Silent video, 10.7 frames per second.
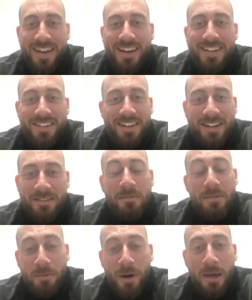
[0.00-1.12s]
So it
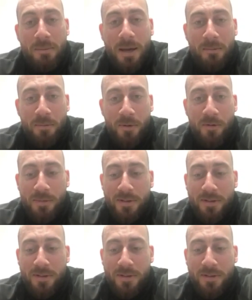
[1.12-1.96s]
was quite a big improvement.